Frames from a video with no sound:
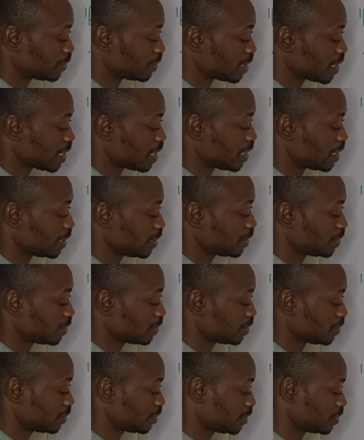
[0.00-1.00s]
9,
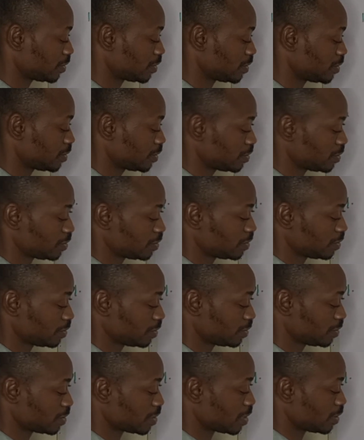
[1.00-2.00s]

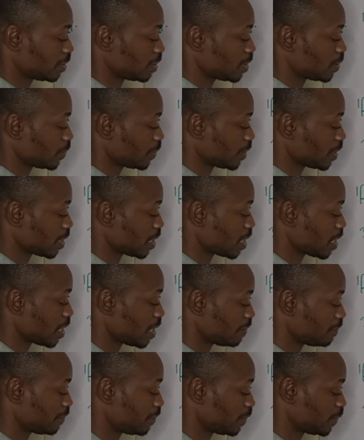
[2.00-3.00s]
and then we
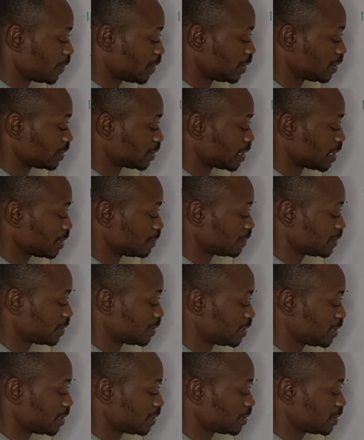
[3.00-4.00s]
have 3 times
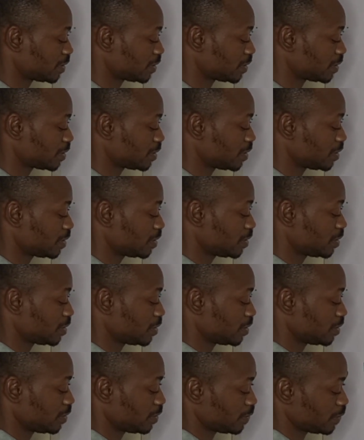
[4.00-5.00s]
6.
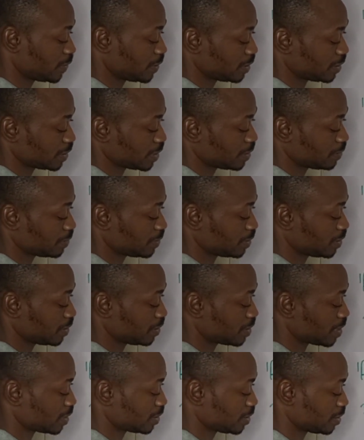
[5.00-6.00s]
3 times
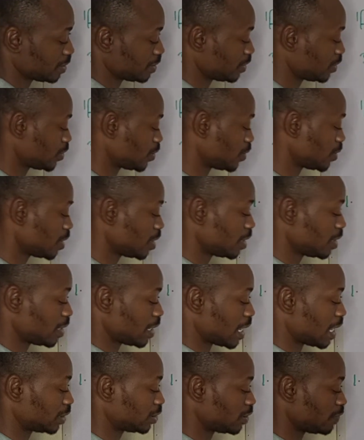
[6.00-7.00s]
6, that's it. So
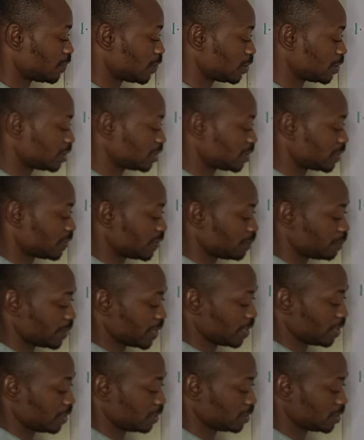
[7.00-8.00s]
out of all these three
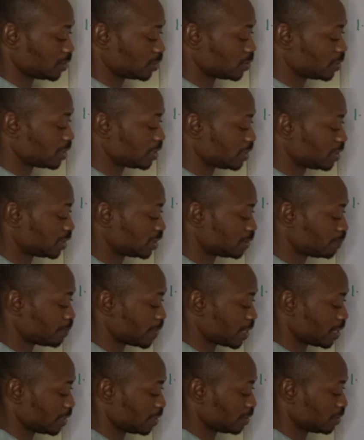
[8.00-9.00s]
pairs, it's only this
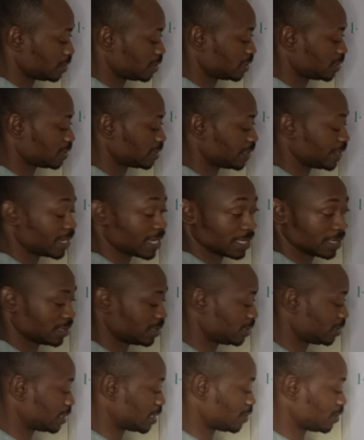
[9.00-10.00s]
pair, this 3 and
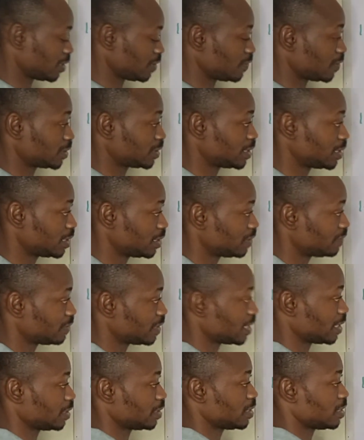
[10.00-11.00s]
6, that will give us negative
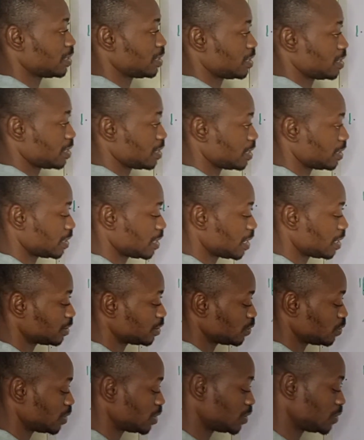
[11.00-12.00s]
9. And how
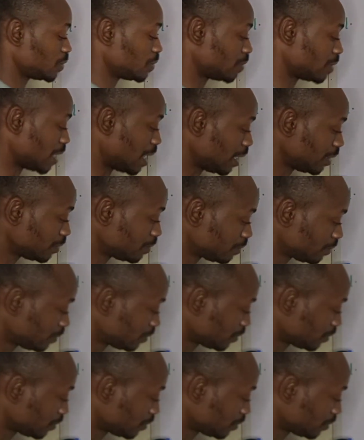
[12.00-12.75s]
do we do that?